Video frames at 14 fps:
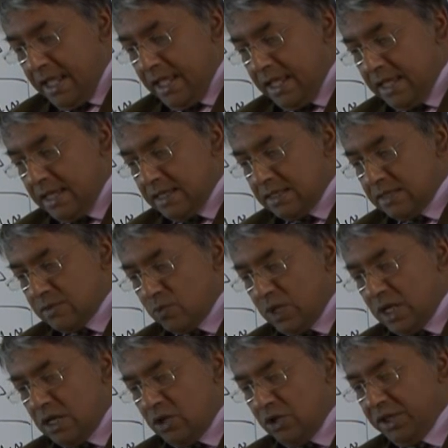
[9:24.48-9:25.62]
is
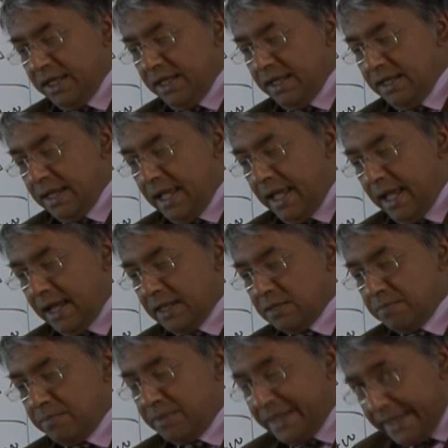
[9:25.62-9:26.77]
we're looking at
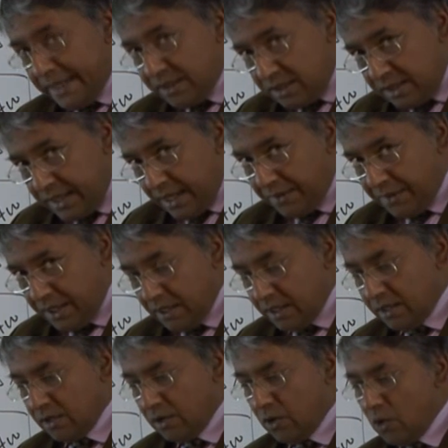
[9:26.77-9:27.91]
bringing together
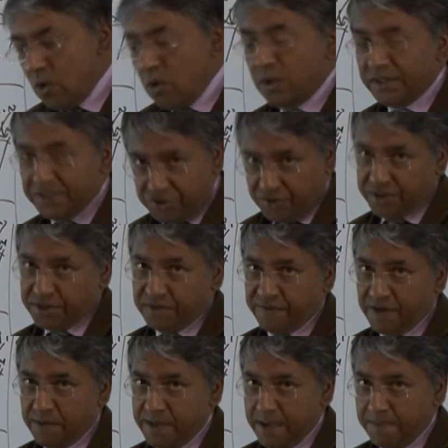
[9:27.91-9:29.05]
all the strengths of
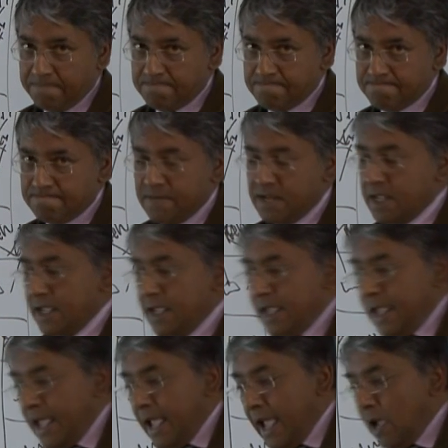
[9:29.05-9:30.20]
IBM.
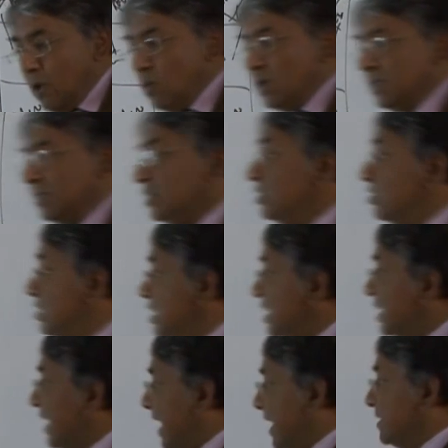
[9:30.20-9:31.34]
And one of the
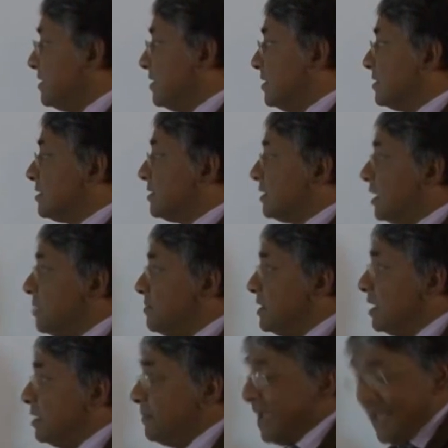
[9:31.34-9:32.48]
unique assets that
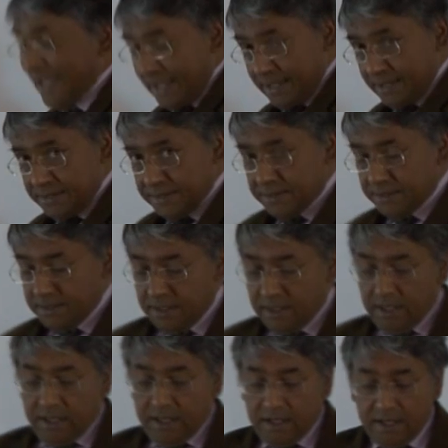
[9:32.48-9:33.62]
IBM has
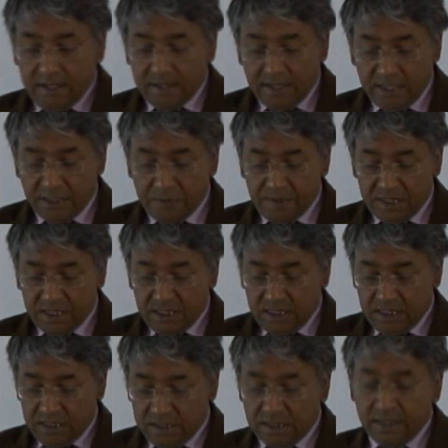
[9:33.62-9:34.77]
is
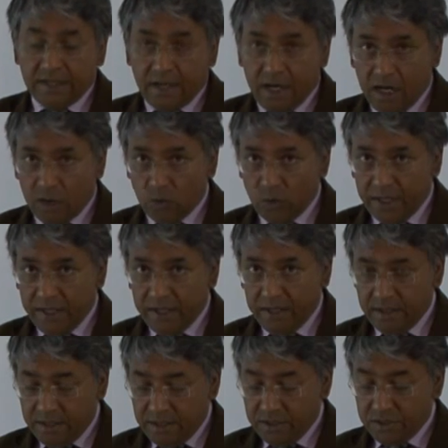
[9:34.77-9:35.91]
expertise in hardware,
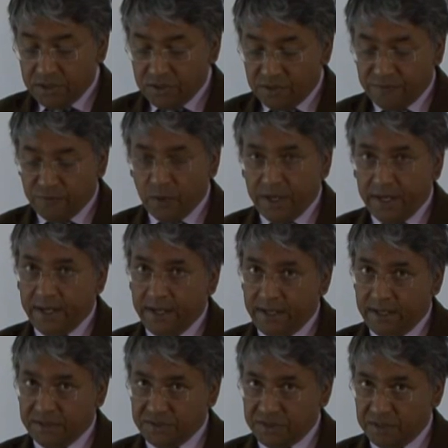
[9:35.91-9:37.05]
software,
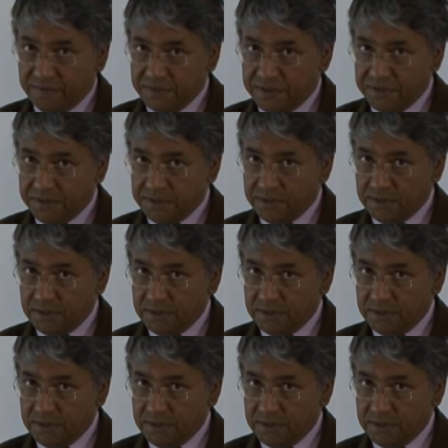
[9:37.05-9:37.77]
and services.